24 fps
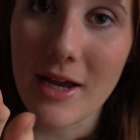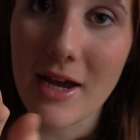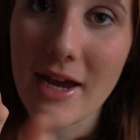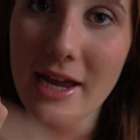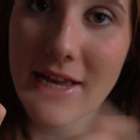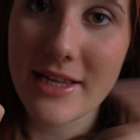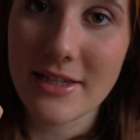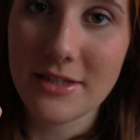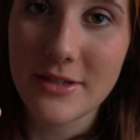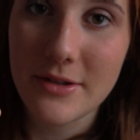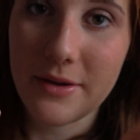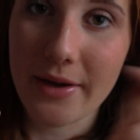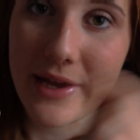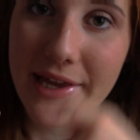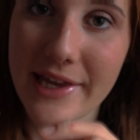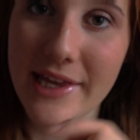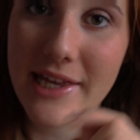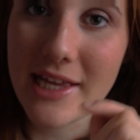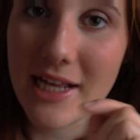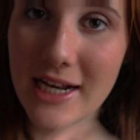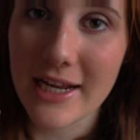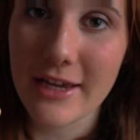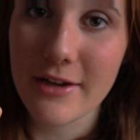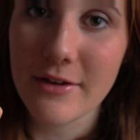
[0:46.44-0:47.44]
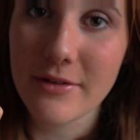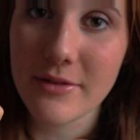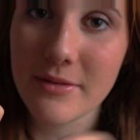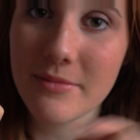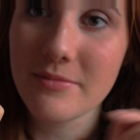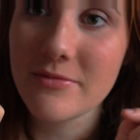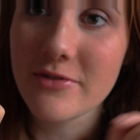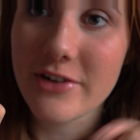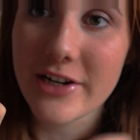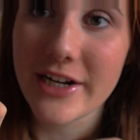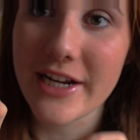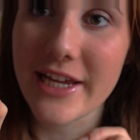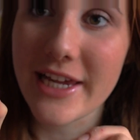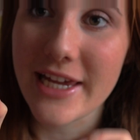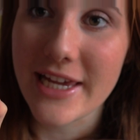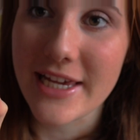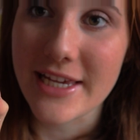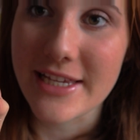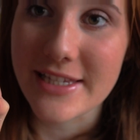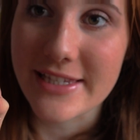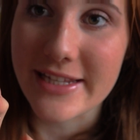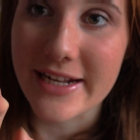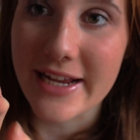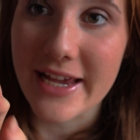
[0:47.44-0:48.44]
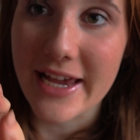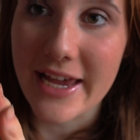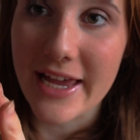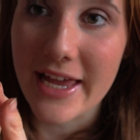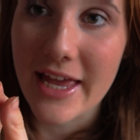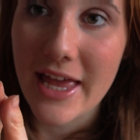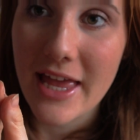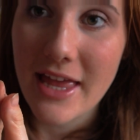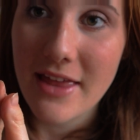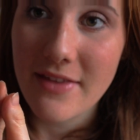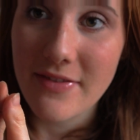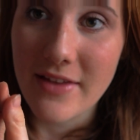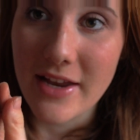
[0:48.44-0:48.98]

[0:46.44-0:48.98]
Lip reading: line, so I can click on them really easily.